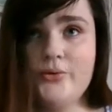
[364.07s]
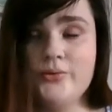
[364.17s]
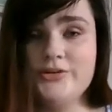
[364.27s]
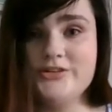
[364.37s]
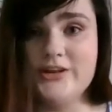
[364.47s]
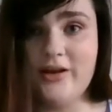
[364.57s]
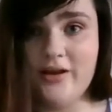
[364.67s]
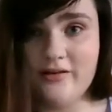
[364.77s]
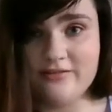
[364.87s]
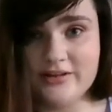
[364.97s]
Which is a
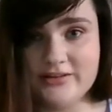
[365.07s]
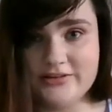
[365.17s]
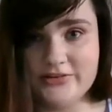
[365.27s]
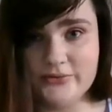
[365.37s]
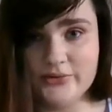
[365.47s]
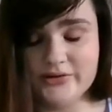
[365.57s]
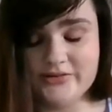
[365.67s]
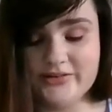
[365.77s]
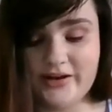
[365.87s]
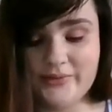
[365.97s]
lovely list of
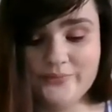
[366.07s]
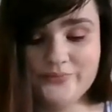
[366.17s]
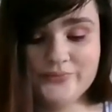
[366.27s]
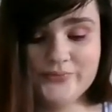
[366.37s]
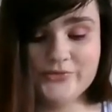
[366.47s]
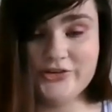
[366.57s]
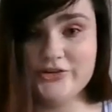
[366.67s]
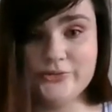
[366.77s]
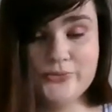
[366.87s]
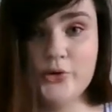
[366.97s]
words there, just
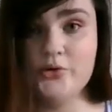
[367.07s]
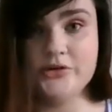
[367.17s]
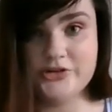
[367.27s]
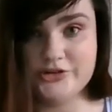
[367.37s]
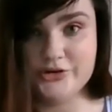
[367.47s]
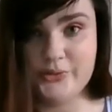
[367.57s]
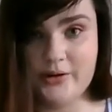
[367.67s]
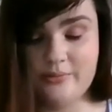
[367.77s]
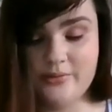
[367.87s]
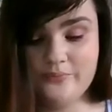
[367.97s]
to totally cheer you
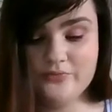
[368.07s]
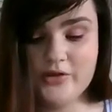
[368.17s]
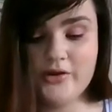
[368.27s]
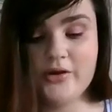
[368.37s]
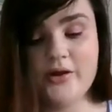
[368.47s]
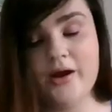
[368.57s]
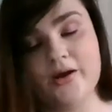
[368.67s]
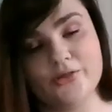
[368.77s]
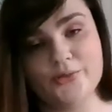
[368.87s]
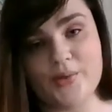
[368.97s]
up.
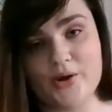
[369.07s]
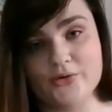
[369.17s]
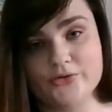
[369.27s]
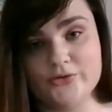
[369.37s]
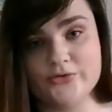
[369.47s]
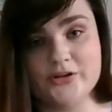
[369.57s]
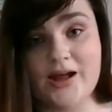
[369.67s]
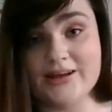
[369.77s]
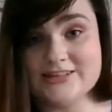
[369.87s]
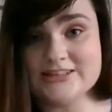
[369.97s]
They may also feel
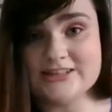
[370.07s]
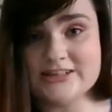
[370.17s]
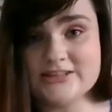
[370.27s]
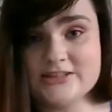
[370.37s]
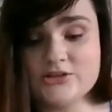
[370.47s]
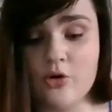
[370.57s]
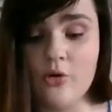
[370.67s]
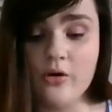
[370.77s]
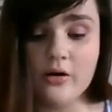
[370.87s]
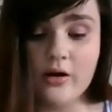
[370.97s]
isolated
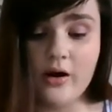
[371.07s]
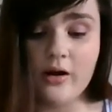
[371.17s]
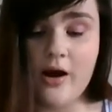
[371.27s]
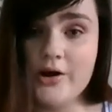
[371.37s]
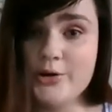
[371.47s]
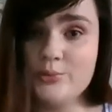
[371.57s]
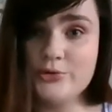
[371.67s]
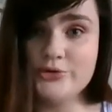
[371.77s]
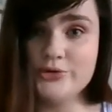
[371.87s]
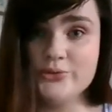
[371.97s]
or unable
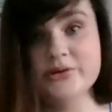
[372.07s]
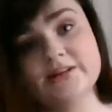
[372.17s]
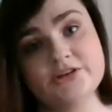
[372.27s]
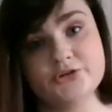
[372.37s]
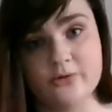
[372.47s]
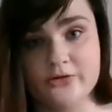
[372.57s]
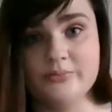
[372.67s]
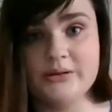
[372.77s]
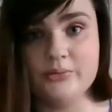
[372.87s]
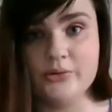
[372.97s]
to relate to other
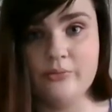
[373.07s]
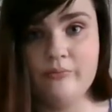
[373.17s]
people.